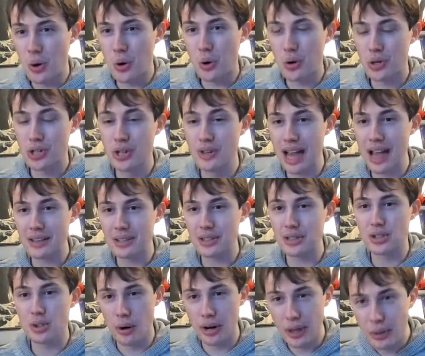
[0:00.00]

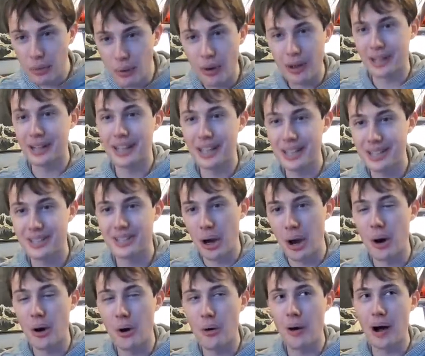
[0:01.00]
2021.
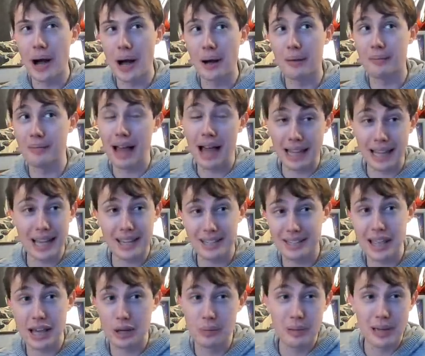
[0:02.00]
So um, I guess
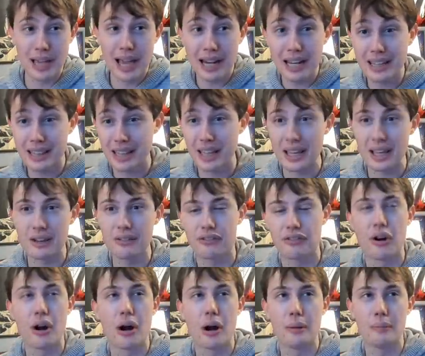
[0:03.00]
that could be anything
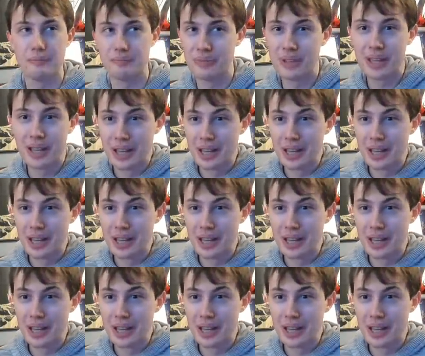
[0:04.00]
from,